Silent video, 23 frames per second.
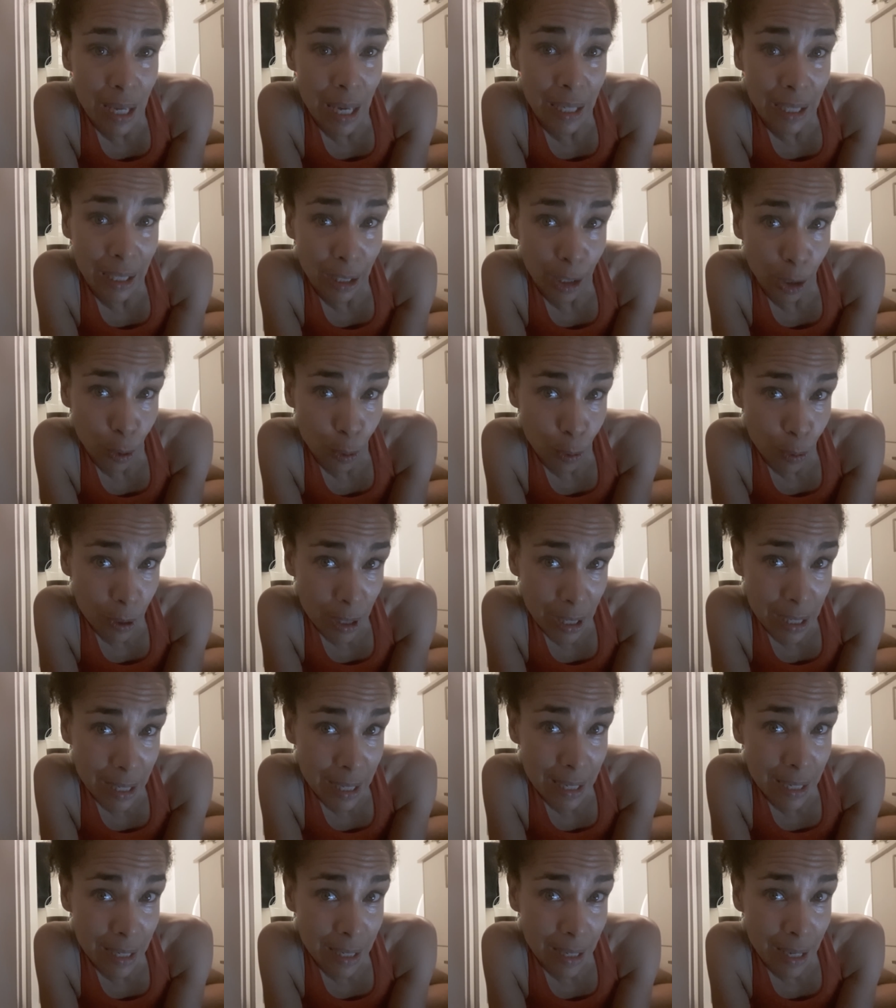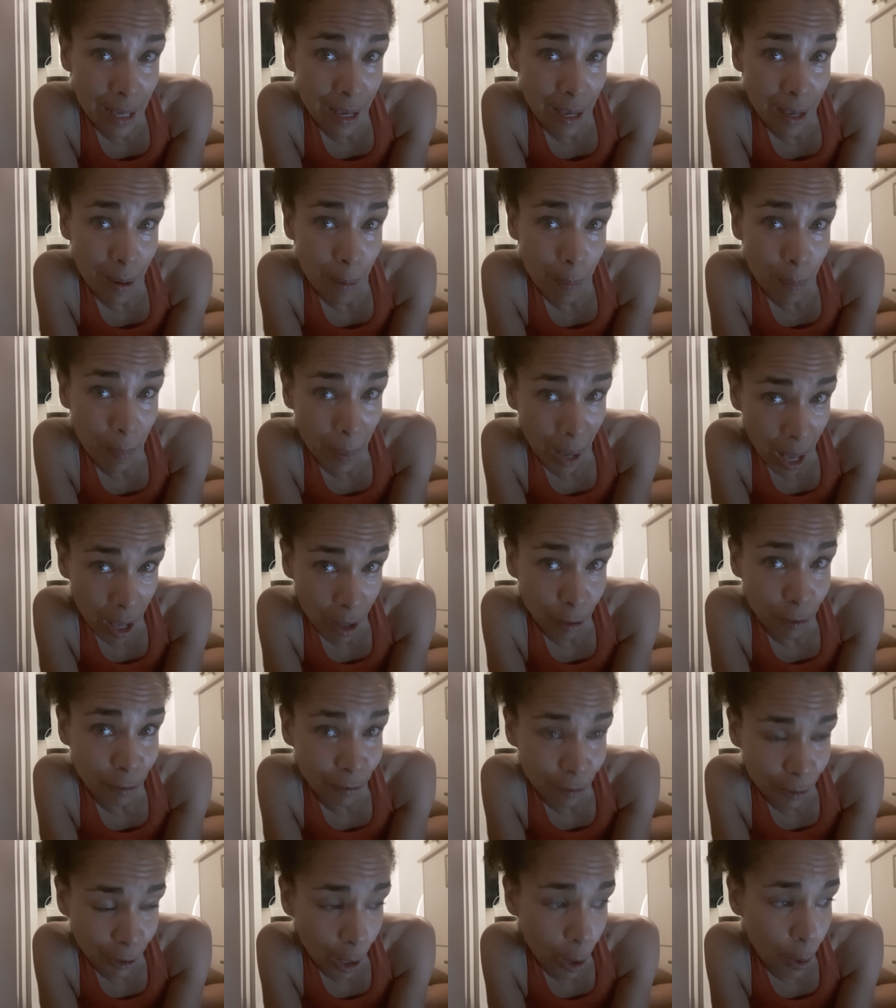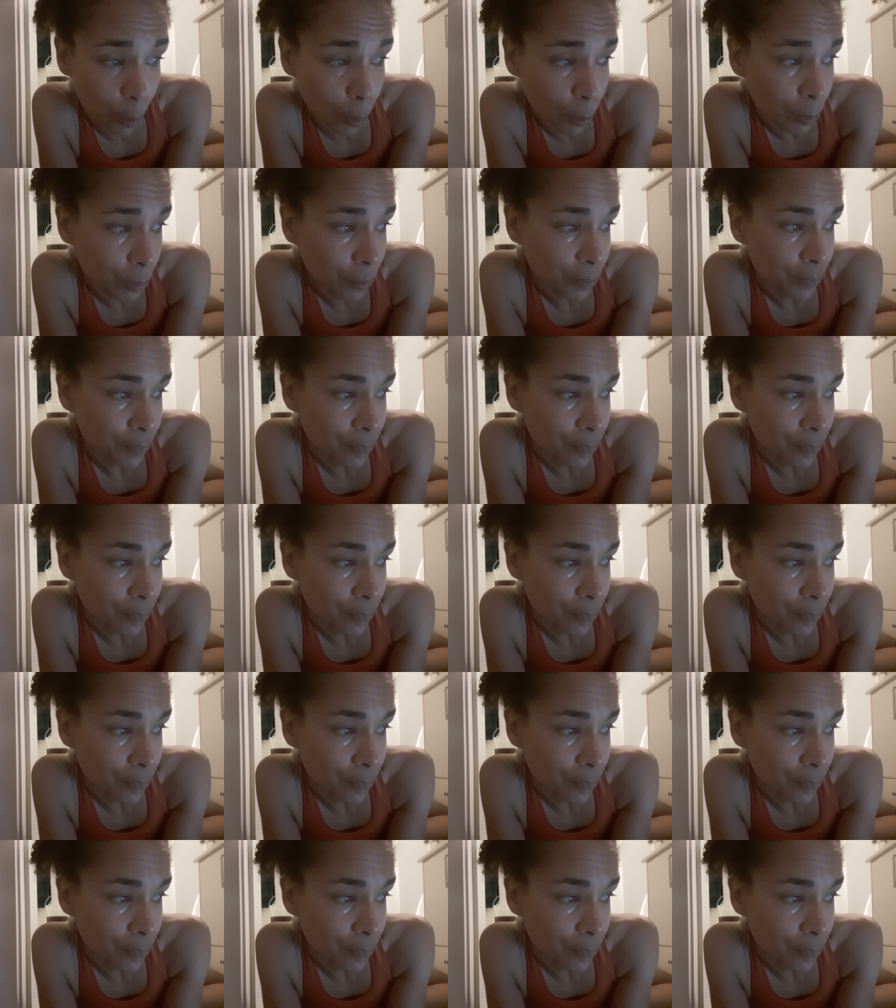and increase bile flow.